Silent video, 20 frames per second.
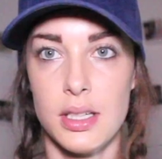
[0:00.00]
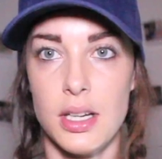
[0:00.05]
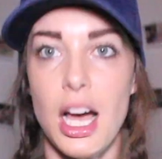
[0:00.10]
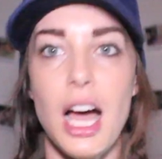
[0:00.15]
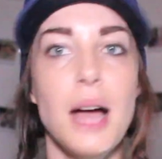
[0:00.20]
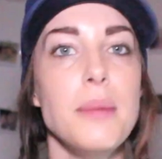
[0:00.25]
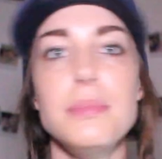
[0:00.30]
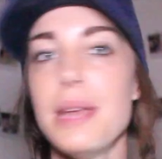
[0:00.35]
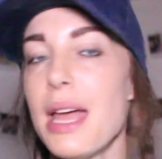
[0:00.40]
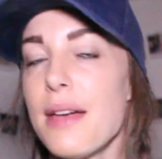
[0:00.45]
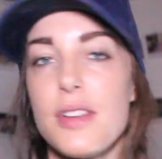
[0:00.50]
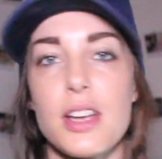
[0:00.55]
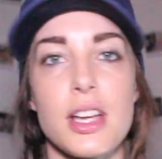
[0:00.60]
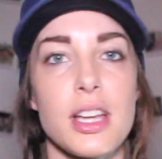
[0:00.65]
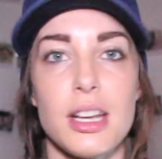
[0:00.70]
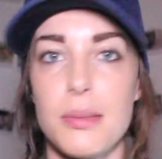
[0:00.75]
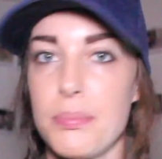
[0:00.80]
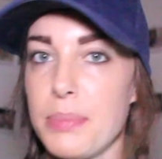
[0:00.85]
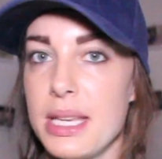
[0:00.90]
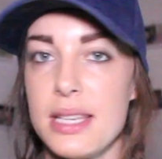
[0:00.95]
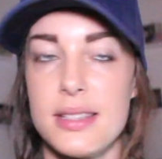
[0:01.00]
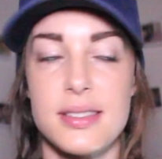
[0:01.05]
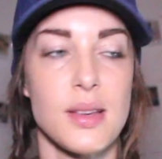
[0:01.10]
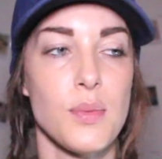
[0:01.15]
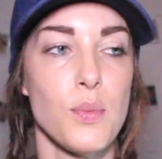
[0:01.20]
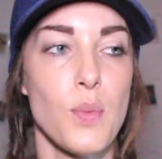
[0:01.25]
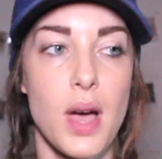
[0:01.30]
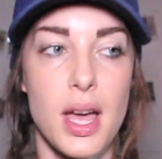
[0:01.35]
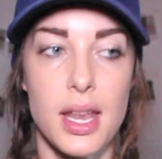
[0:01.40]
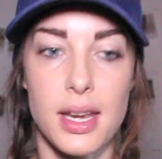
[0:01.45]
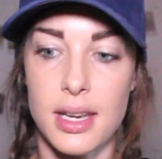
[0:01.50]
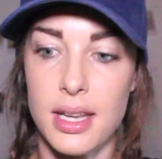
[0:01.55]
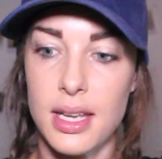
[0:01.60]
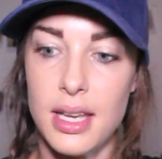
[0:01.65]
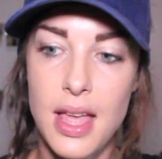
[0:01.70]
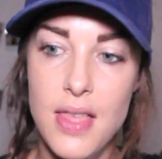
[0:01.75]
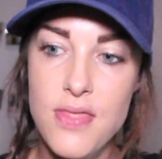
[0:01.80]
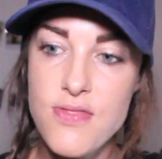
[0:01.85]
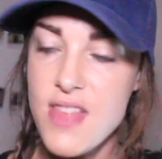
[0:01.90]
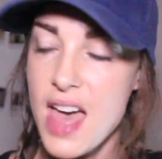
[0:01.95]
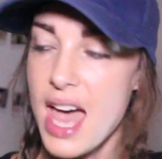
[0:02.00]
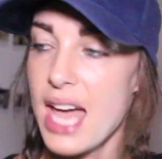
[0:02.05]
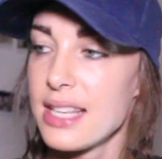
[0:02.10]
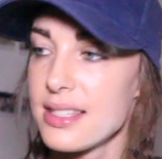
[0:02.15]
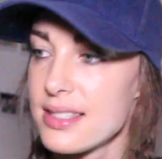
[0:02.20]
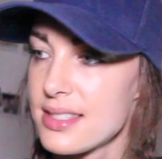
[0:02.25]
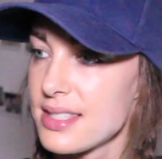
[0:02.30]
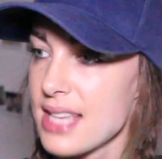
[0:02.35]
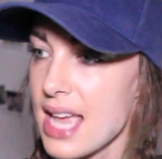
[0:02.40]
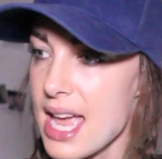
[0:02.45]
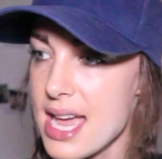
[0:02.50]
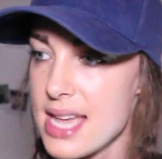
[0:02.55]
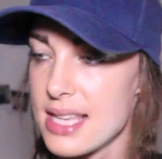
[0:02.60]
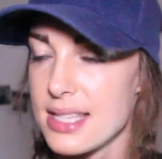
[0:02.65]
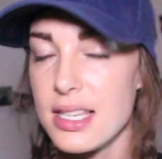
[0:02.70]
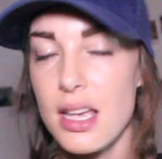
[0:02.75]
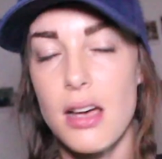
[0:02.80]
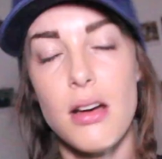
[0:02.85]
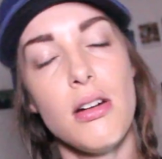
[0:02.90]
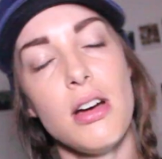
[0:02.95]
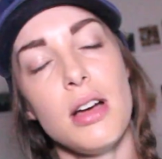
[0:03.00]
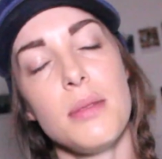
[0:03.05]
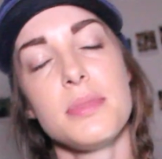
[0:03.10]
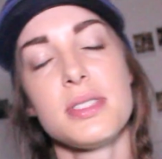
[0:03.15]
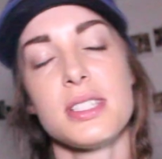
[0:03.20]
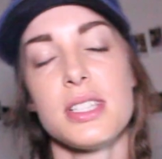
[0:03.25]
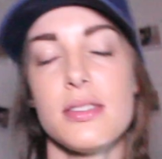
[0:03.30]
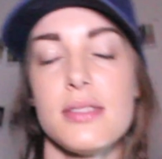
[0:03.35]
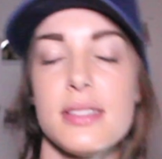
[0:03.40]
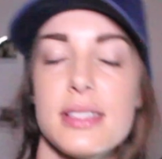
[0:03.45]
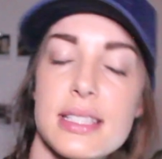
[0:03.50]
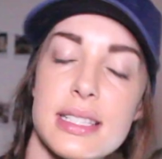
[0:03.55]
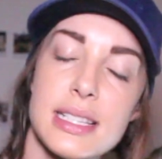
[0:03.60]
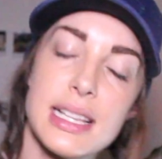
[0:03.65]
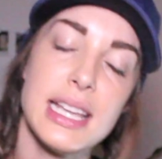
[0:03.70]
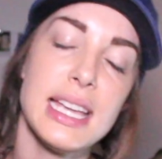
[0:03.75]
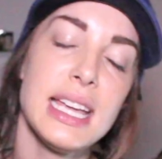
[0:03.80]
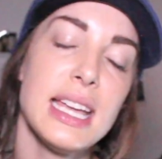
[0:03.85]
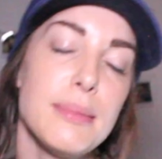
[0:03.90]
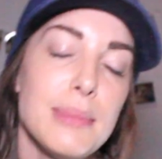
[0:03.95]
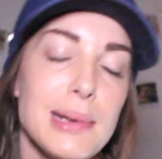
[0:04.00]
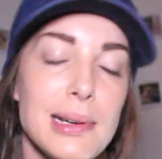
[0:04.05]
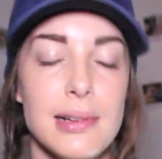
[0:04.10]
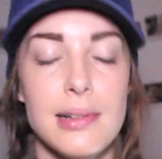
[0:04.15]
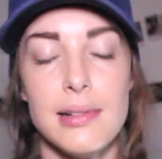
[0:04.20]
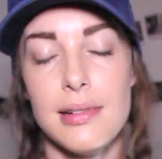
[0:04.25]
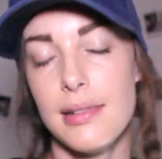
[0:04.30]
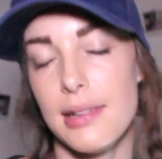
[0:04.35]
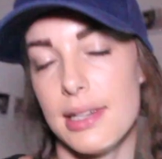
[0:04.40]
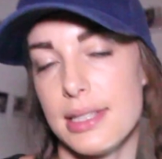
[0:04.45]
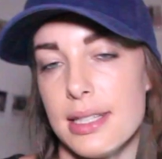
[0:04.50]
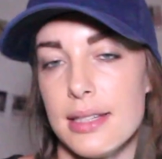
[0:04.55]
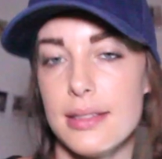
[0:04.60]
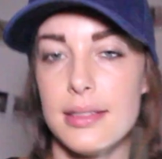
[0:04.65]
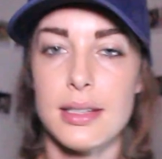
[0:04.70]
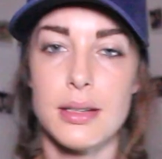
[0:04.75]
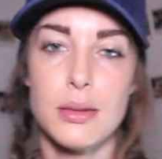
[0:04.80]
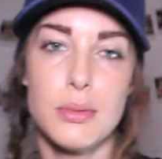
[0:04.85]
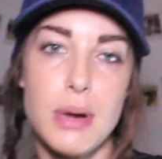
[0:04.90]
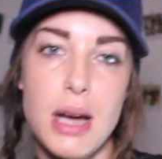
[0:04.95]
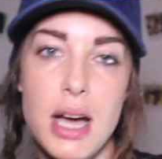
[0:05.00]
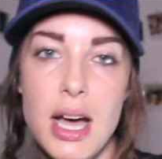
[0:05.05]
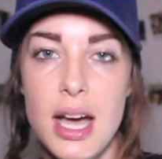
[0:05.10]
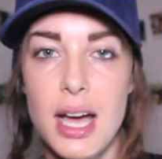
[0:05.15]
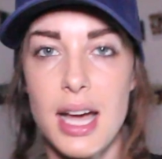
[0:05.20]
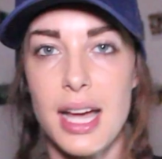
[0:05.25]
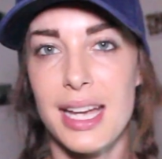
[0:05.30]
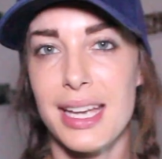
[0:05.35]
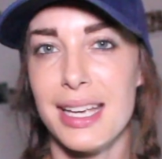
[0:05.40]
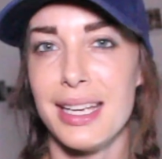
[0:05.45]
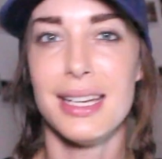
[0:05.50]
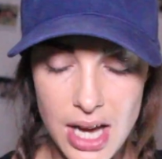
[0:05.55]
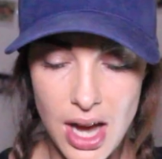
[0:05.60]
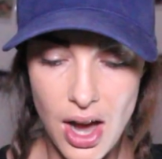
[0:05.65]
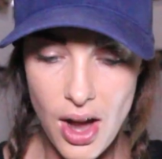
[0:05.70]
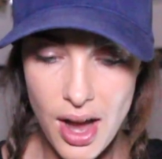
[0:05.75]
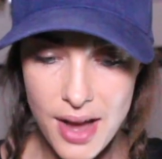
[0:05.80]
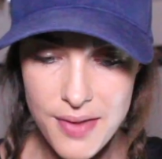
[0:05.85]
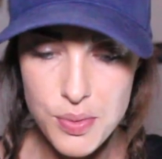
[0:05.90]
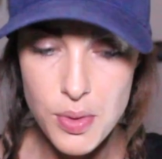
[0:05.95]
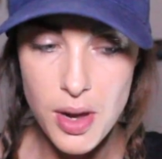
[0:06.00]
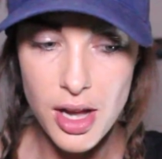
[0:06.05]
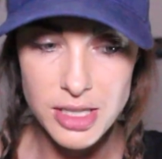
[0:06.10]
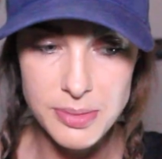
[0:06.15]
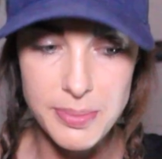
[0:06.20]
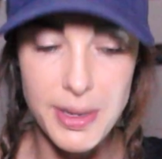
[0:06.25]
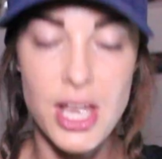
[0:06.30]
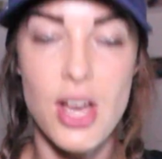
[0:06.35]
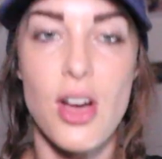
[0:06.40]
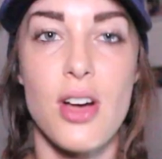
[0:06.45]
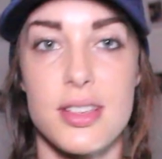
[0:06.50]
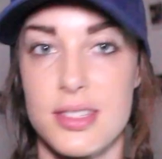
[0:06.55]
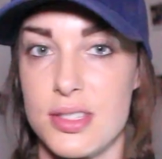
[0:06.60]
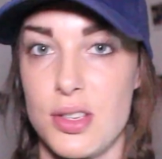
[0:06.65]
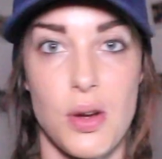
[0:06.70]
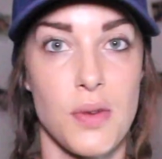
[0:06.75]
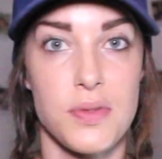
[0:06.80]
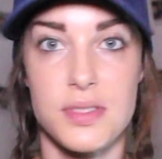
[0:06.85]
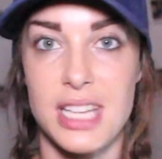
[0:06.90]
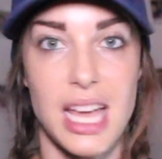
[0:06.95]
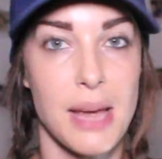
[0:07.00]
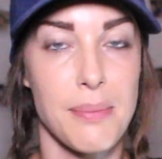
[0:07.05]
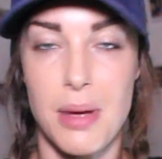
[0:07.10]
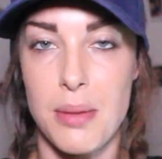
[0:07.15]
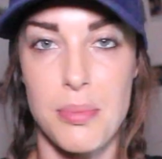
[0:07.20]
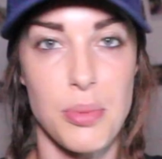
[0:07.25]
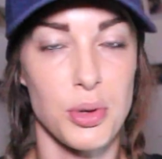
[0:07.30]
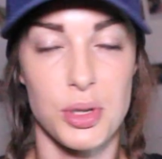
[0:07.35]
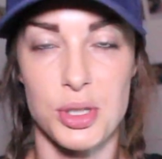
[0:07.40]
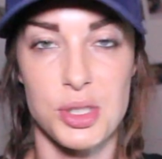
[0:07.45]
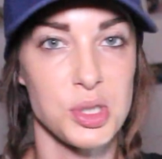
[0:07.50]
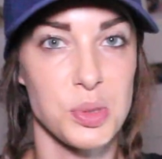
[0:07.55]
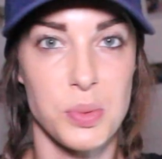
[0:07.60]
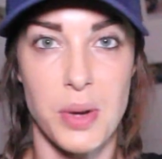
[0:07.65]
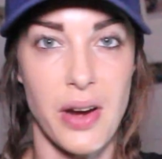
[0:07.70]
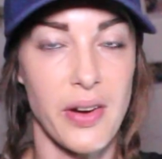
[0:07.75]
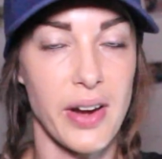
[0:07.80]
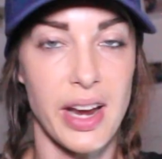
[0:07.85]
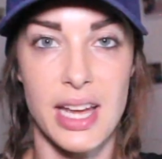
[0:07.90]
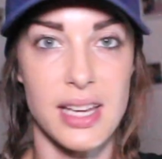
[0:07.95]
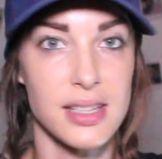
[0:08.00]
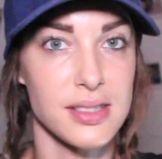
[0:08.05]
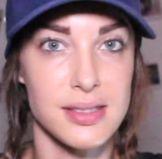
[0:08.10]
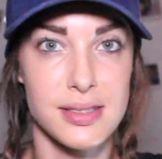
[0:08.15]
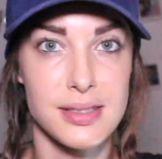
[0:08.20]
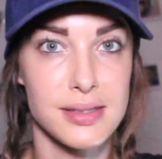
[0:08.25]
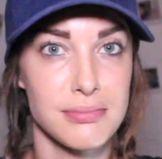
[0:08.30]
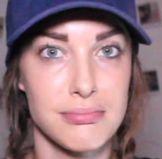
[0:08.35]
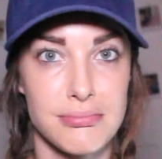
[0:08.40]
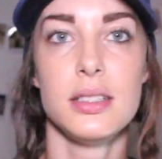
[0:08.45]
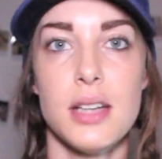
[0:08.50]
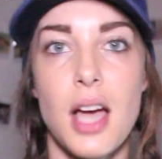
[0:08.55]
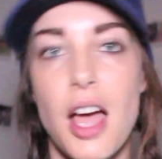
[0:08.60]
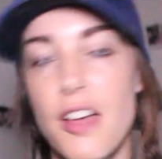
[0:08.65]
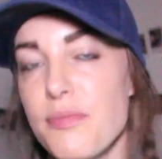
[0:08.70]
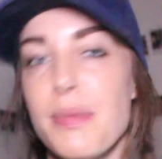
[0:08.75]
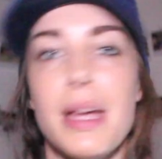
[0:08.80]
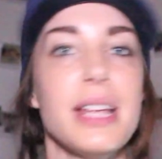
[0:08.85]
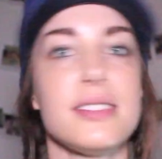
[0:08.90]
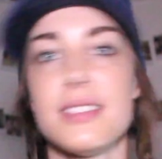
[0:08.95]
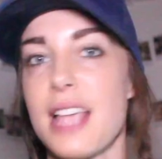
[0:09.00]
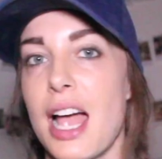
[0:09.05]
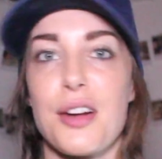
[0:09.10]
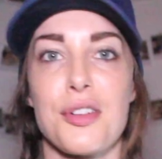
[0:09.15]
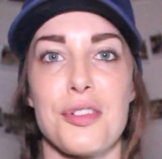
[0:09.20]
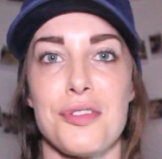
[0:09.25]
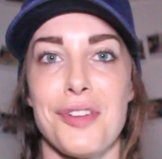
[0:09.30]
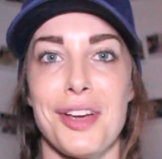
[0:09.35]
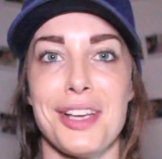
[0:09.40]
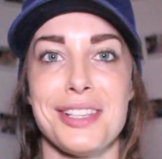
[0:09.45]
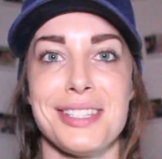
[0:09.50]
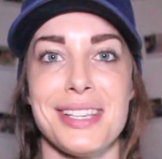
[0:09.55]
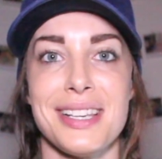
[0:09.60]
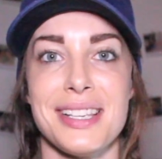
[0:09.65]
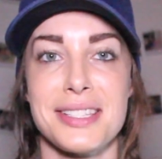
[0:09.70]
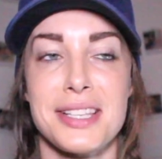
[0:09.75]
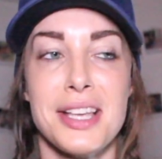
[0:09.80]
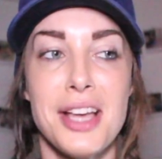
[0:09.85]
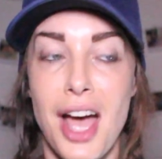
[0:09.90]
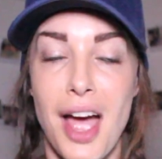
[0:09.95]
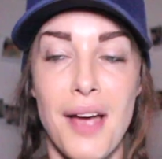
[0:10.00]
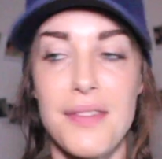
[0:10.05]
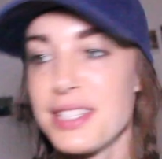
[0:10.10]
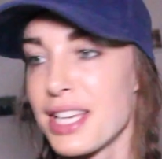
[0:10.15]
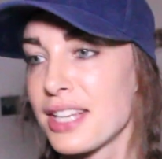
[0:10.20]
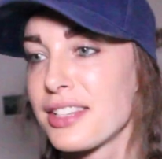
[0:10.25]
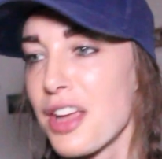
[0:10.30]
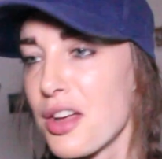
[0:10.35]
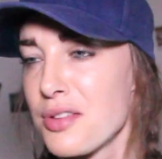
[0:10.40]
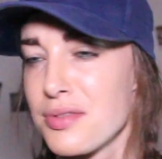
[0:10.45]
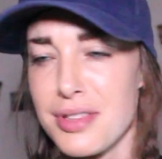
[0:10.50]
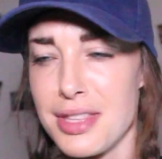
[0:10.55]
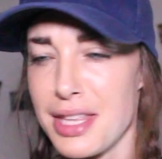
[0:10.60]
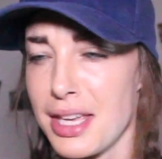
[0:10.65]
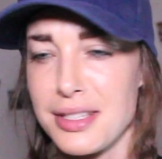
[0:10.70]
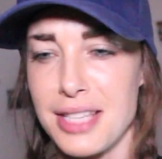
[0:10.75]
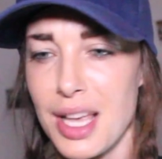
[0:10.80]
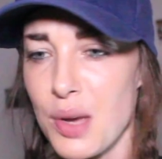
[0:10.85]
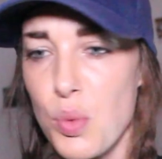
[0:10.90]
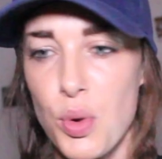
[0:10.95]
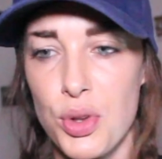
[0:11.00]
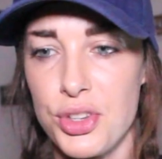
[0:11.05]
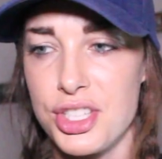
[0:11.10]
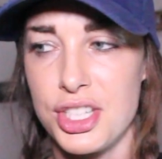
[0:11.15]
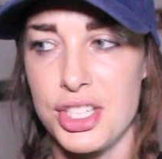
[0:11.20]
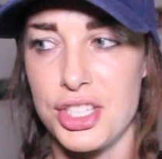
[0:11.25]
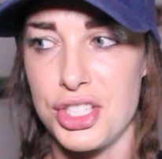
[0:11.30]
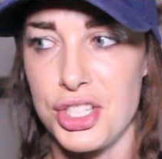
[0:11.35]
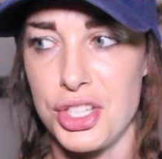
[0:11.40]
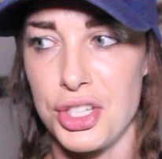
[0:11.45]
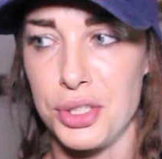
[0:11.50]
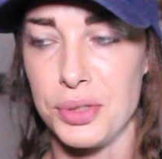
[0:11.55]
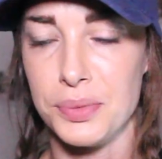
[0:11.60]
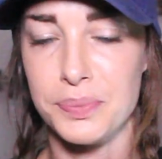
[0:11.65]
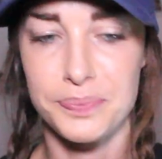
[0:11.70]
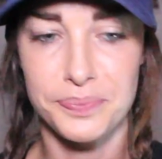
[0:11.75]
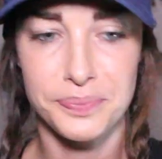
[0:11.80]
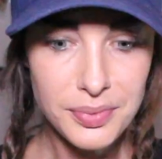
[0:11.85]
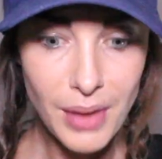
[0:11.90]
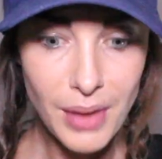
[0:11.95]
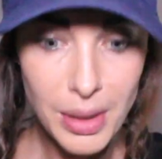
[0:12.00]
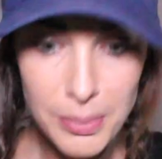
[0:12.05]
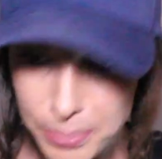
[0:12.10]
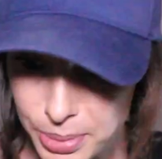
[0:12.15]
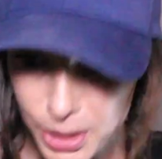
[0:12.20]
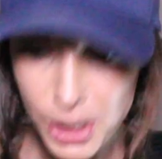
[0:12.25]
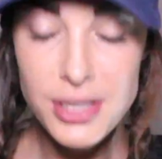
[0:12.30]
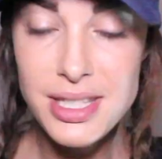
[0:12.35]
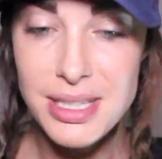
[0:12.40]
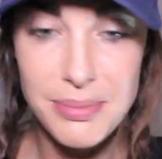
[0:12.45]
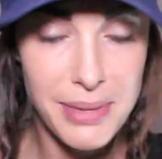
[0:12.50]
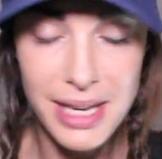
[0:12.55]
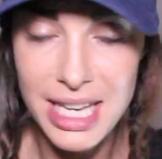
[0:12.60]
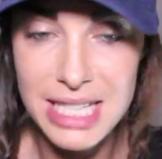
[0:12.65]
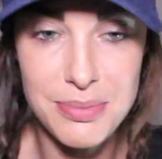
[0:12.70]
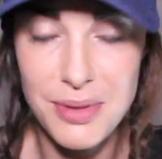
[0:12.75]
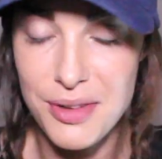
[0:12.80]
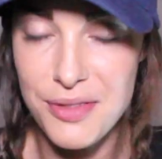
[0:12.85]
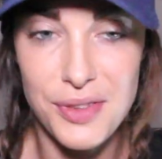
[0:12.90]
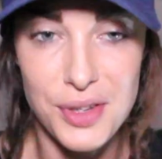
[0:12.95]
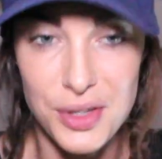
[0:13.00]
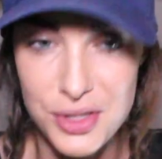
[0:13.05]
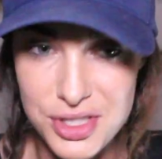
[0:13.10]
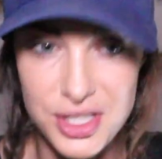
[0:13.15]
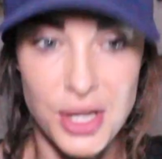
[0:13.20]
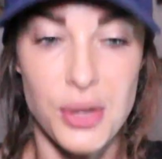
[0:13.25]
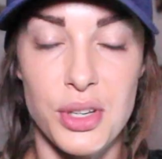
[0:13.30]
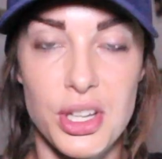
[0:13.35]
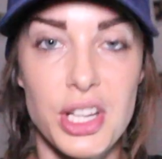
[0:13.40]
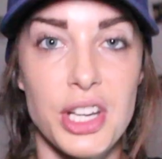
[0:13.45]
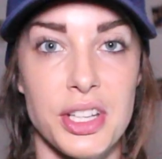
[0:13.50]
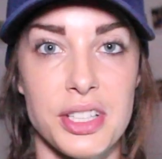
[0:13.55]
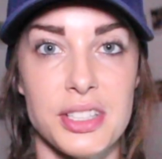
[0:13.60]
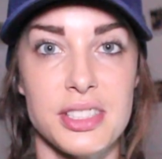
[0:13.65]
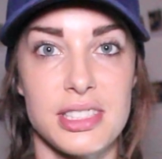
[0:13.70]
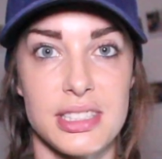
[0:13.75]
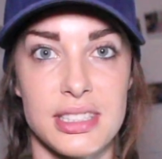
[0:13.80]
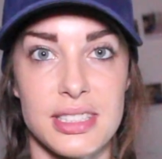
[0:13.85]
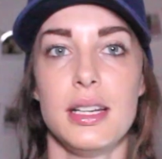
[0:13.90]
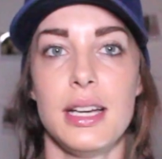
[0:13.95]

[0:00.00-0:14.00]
I'm never going to be someone that says, oh, I'm so slim, oh, I don't know why. I've worked my arse off to get my body to where it is. I've made sacrifices, I've said no to things I wanted to, because it makes me feel so good.